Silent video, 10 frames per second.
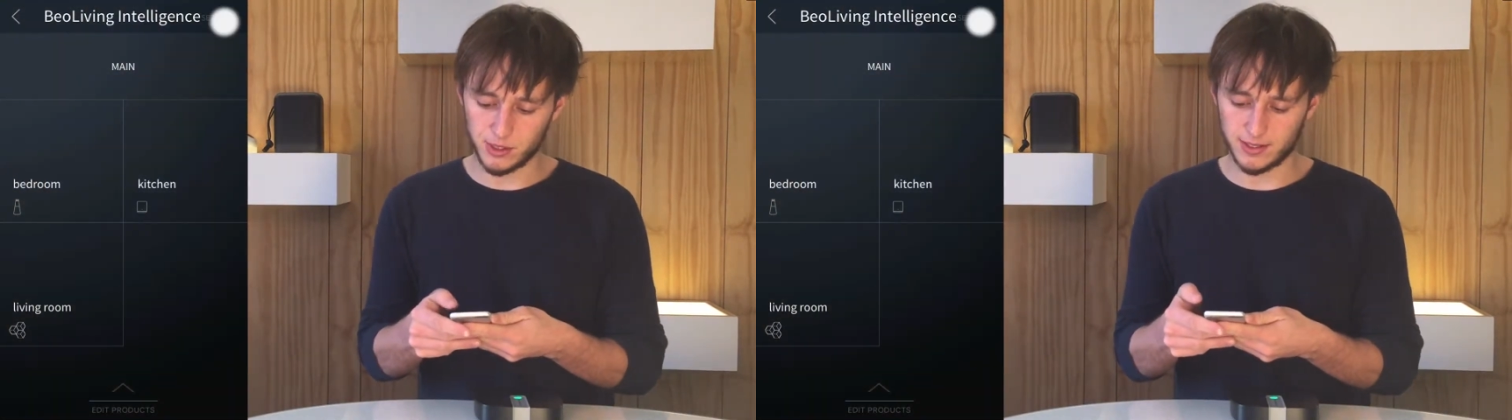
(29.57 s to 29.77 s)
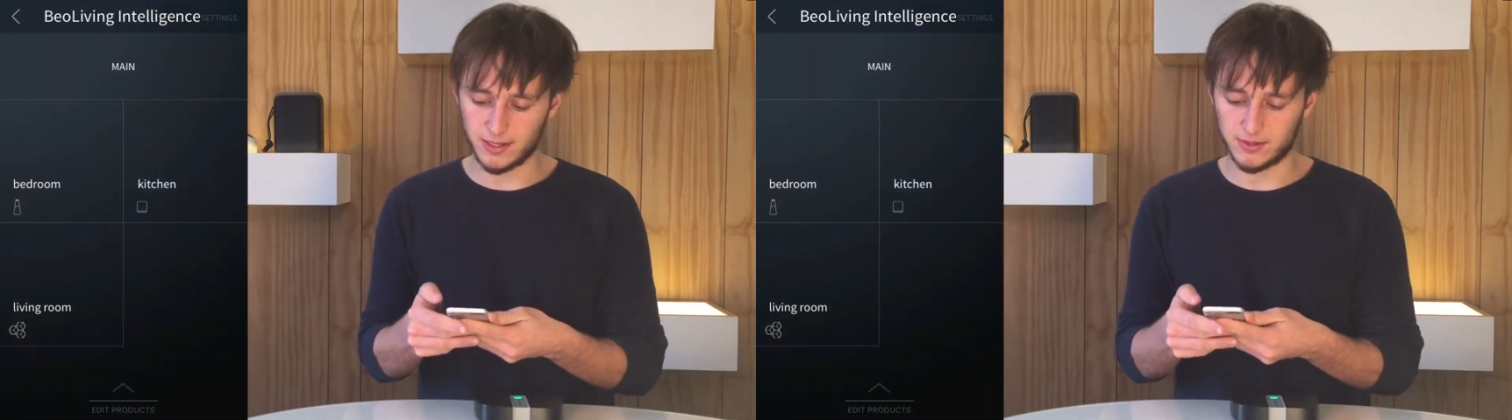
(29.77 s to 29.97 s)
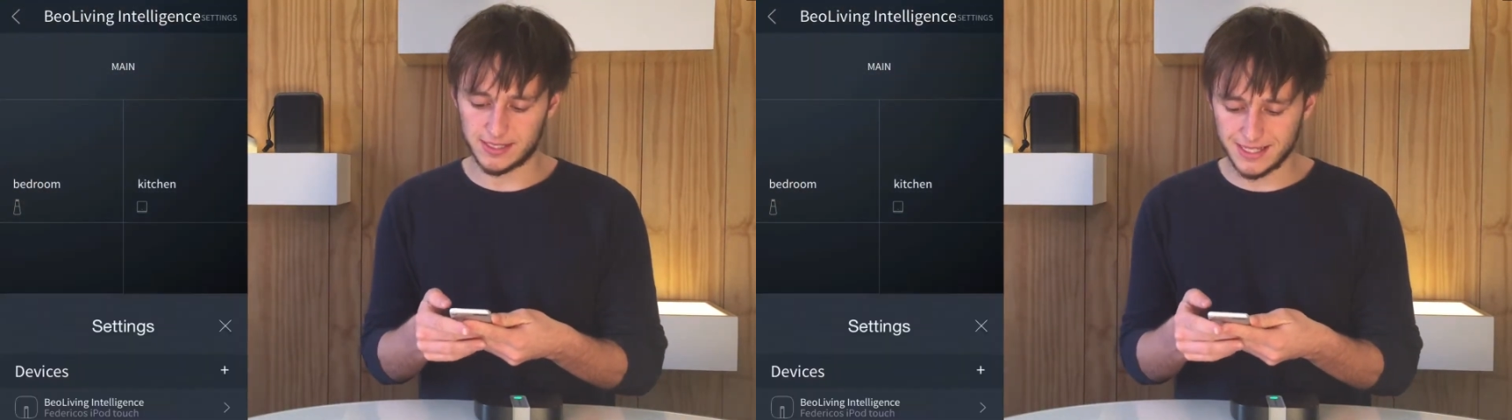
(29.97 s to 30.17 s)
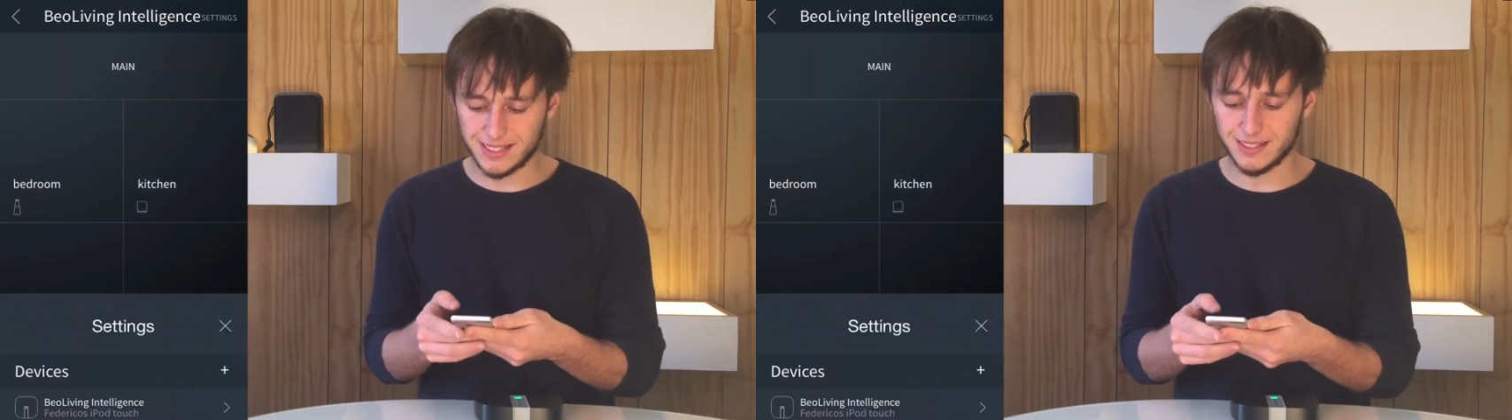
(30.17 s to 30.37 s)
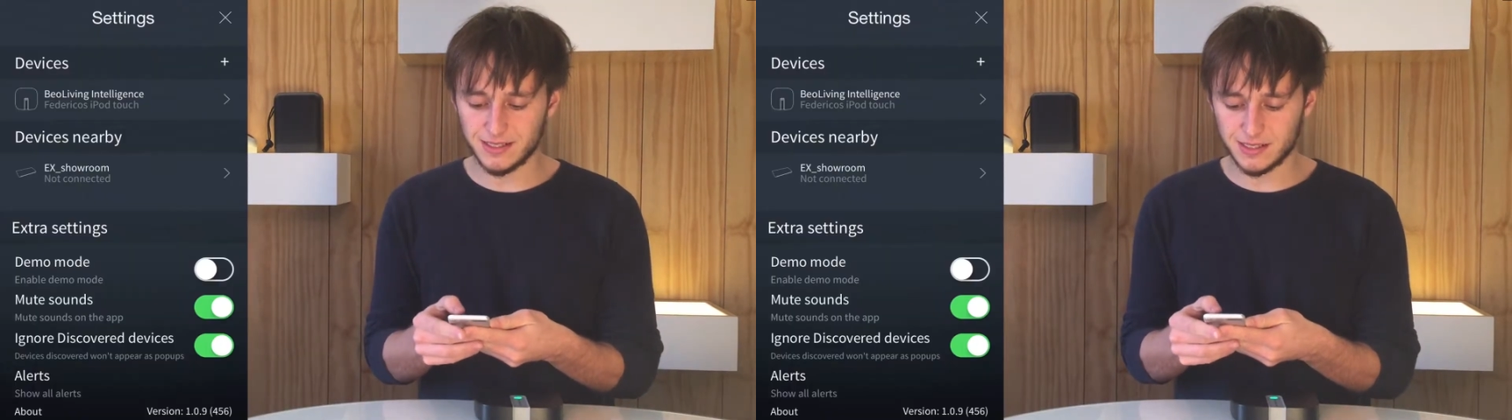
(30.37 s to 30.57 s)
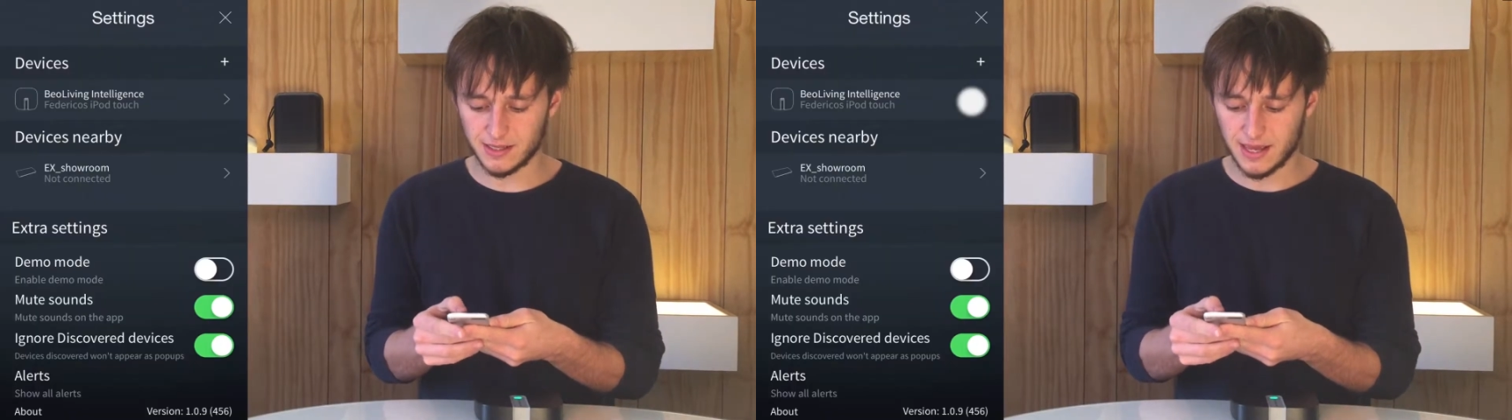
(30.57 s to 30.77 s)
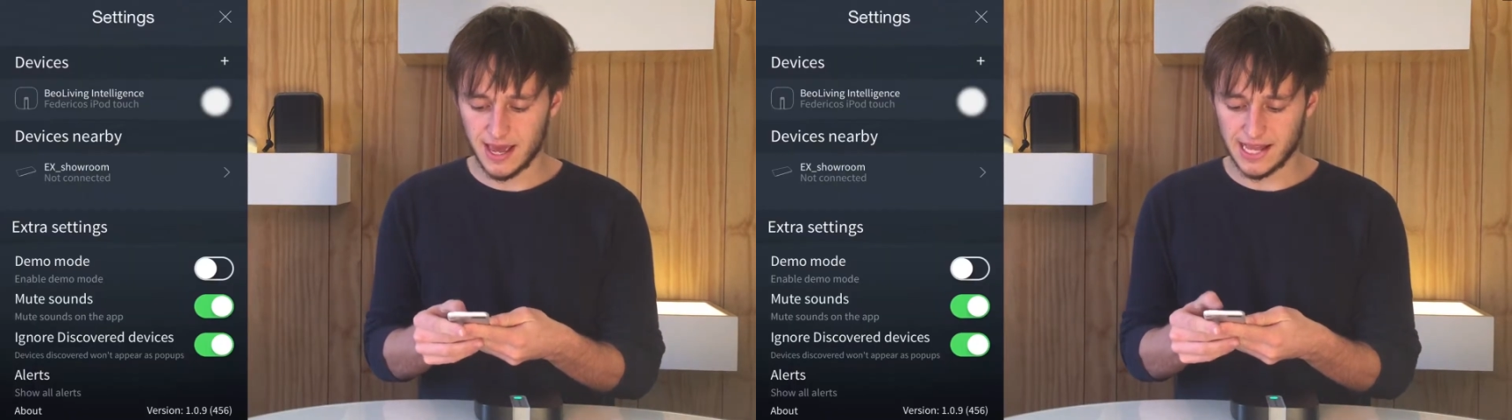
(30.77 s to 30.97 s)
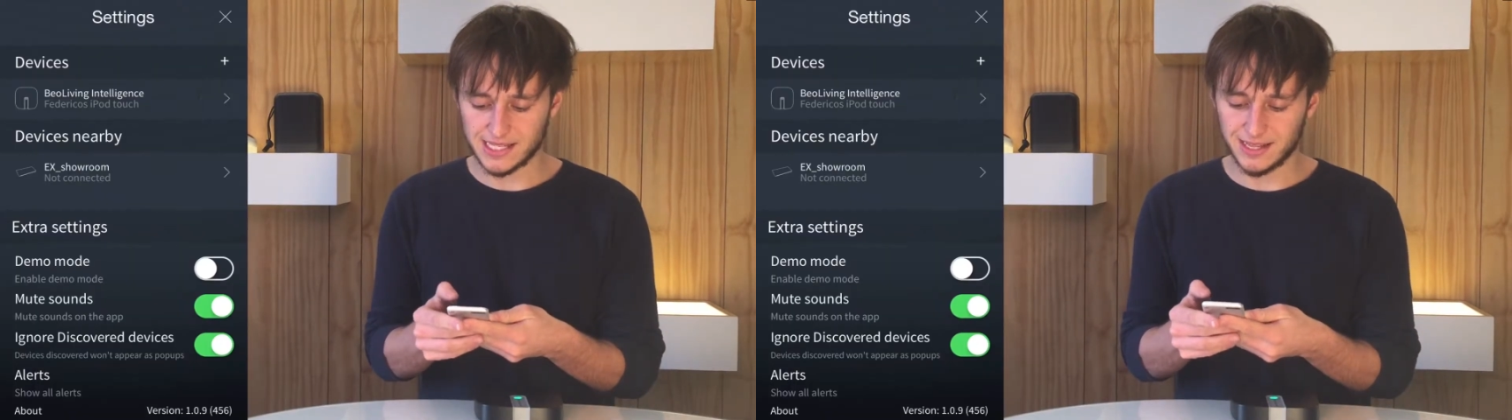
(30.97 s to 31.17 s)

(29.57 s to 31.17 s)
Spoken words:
you should go to Settings and